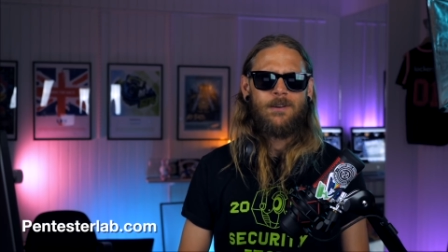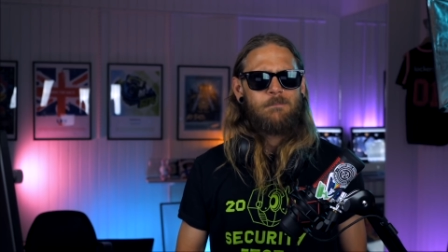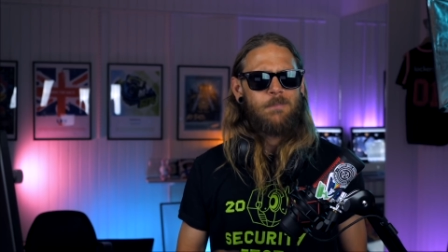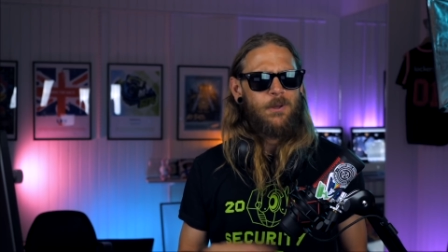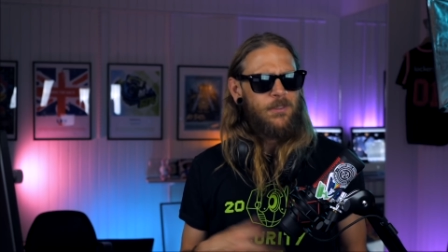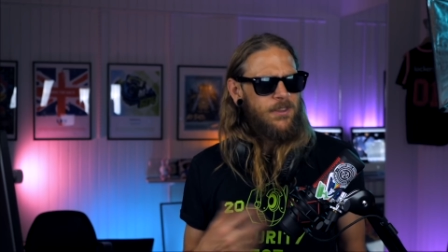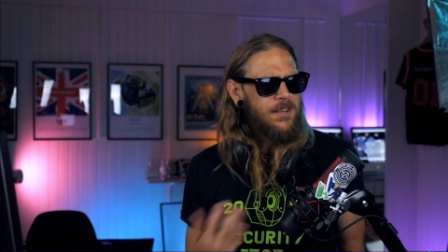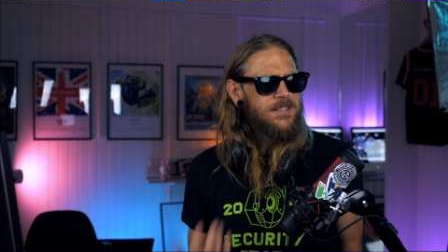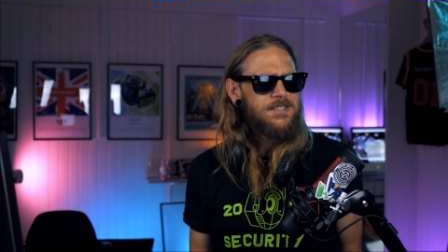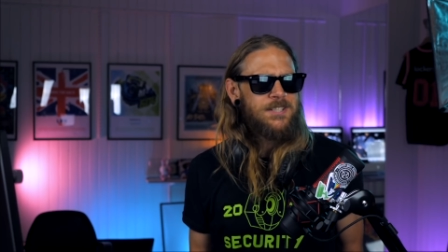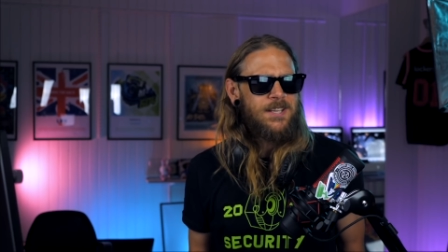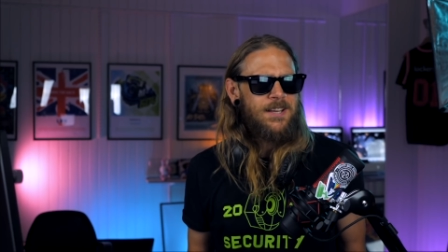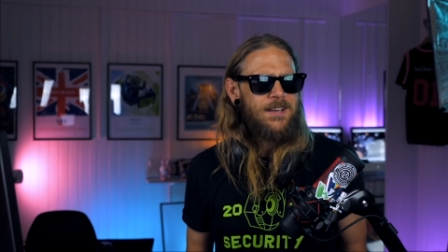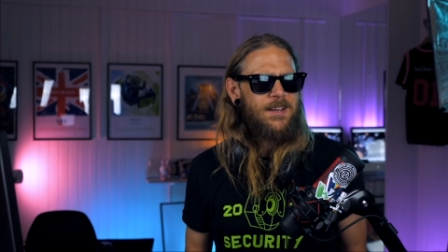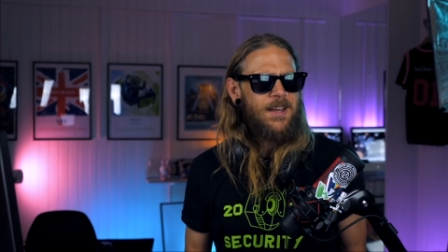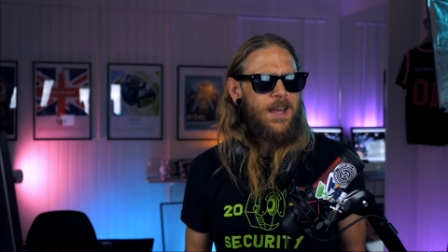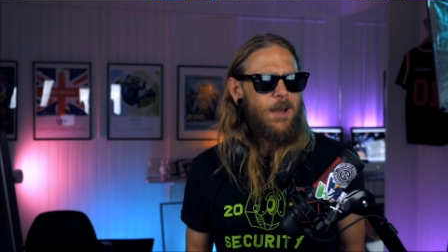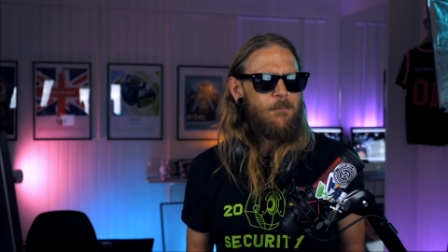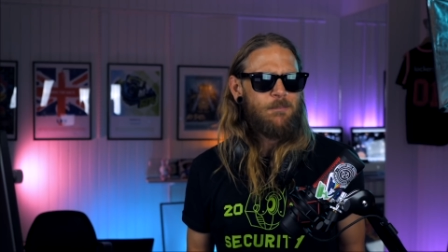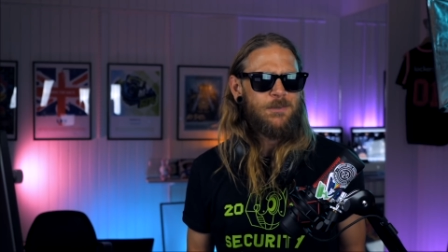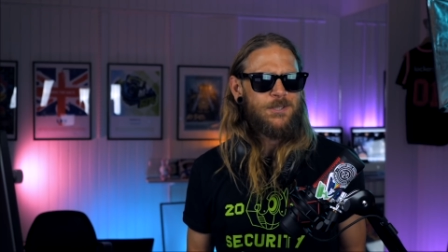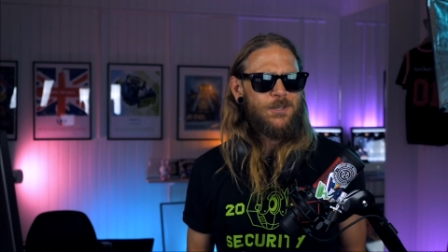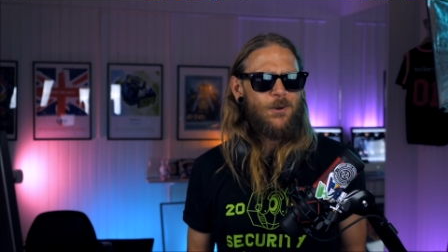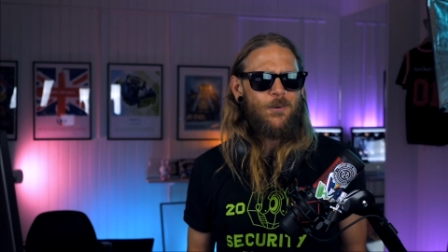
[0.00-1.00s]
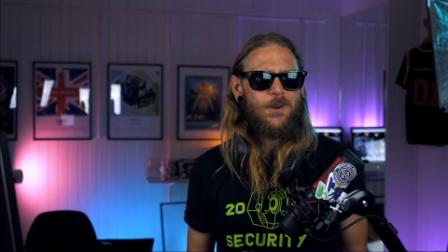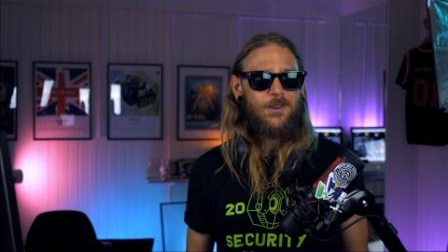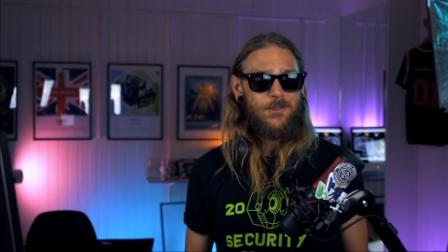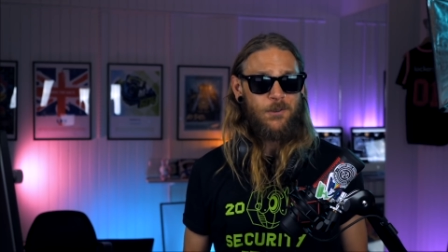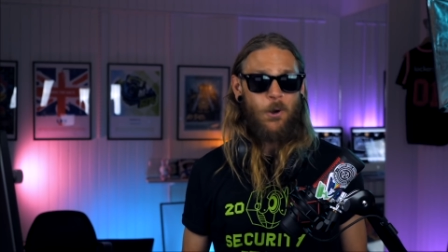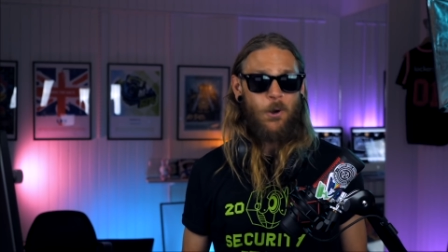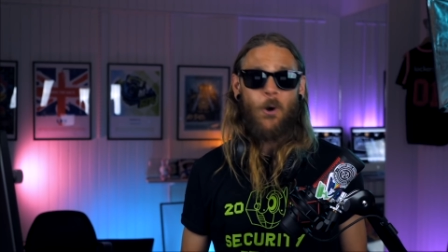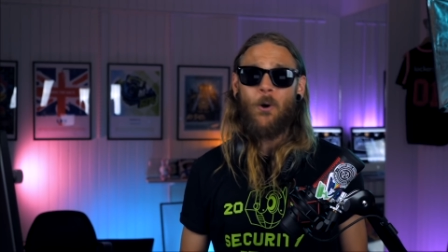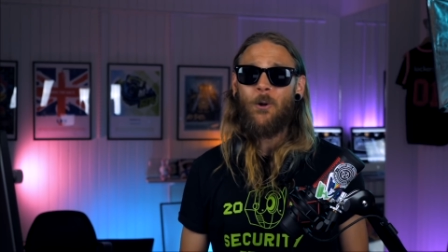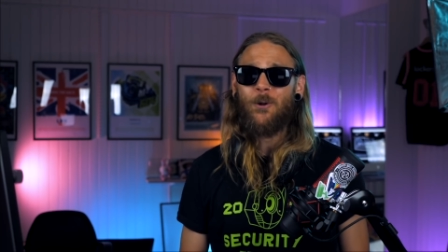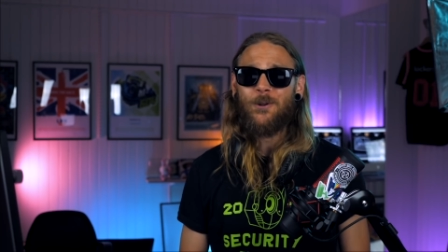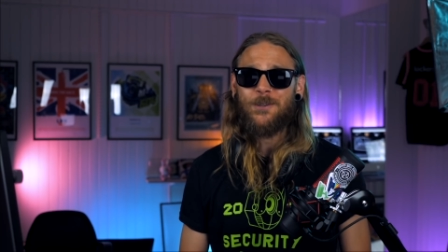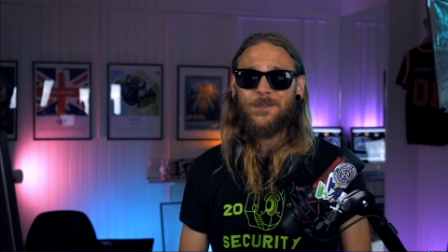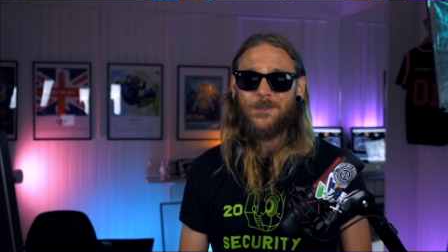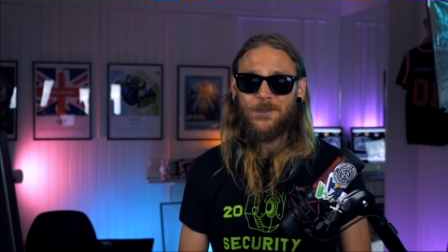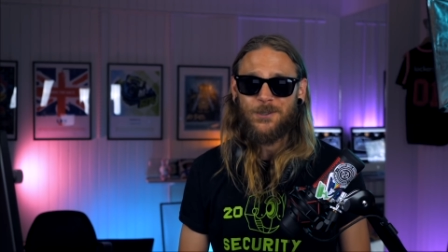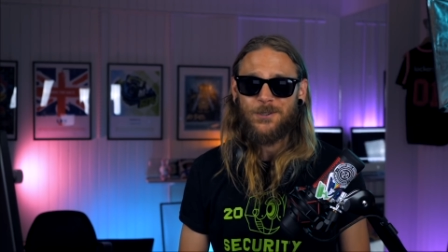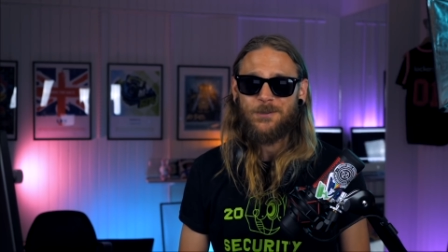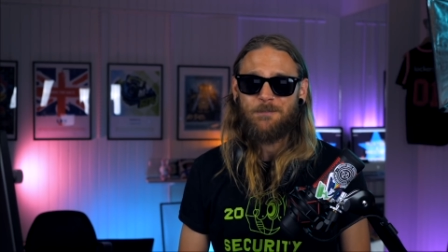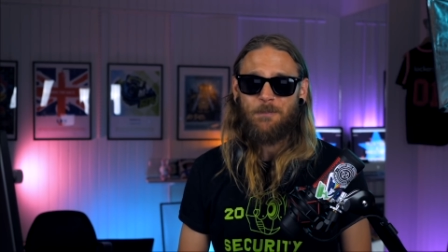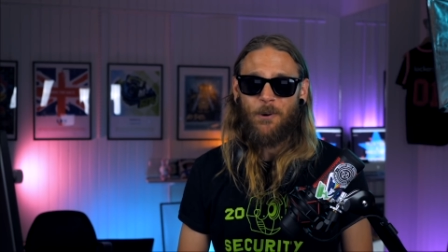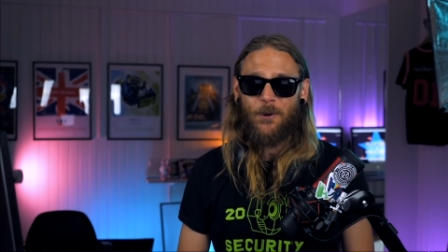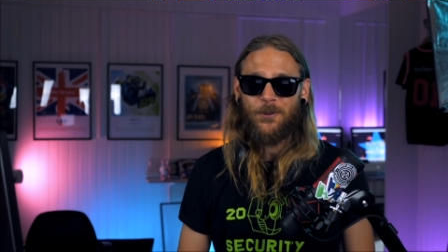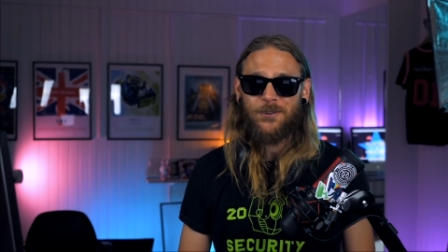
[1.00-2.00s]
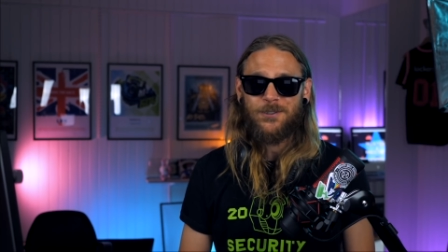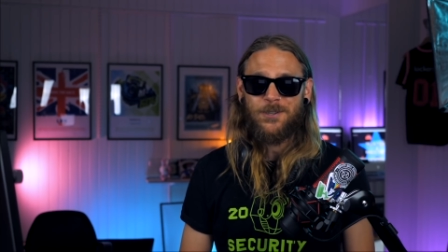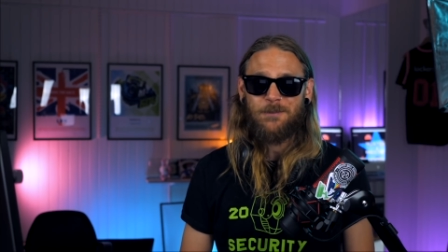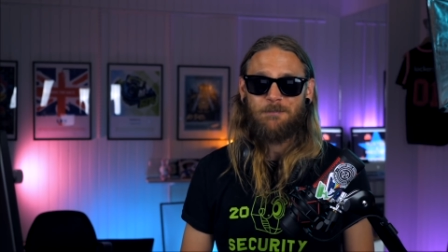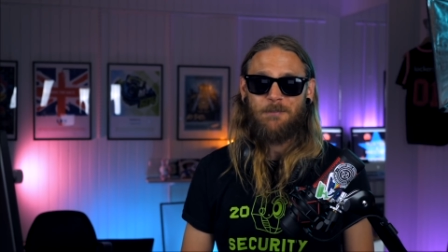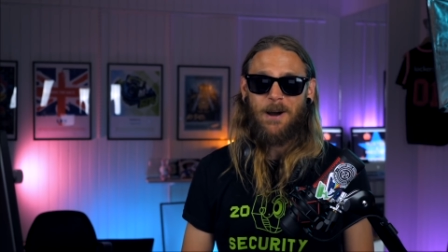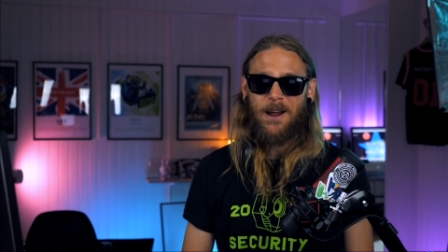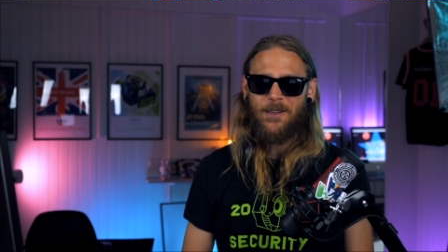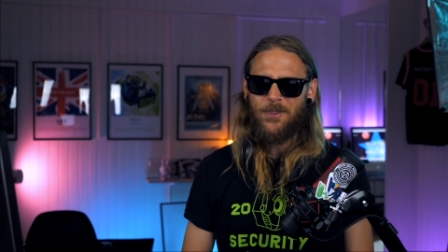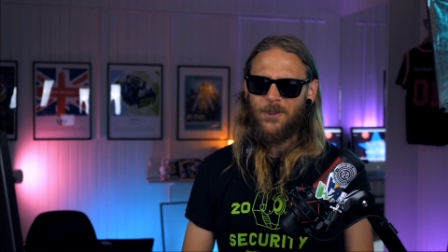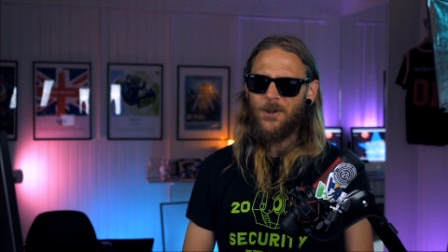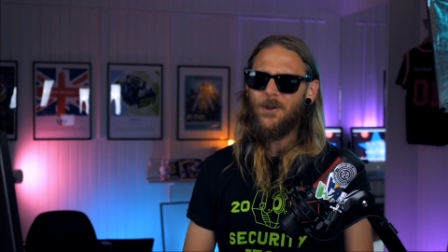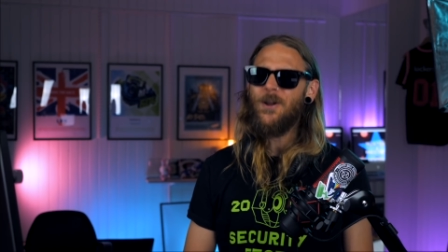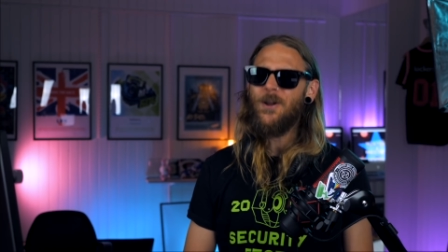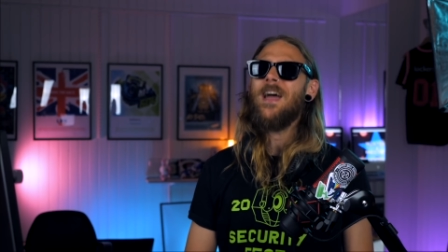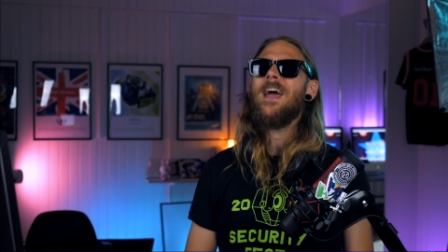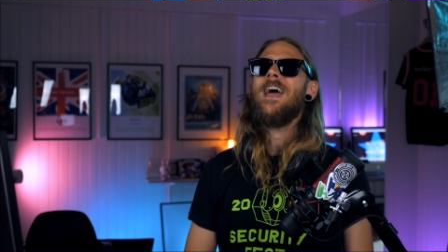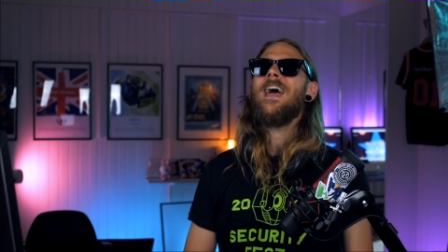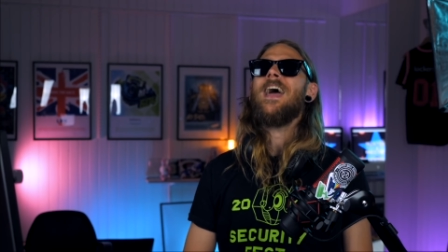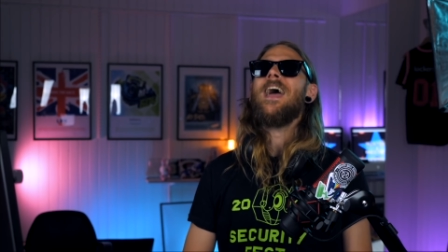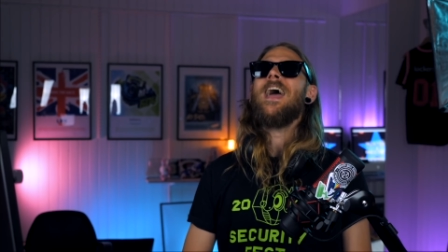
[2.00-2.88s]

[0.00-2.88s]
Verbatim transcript: But this episode is also sponsored by the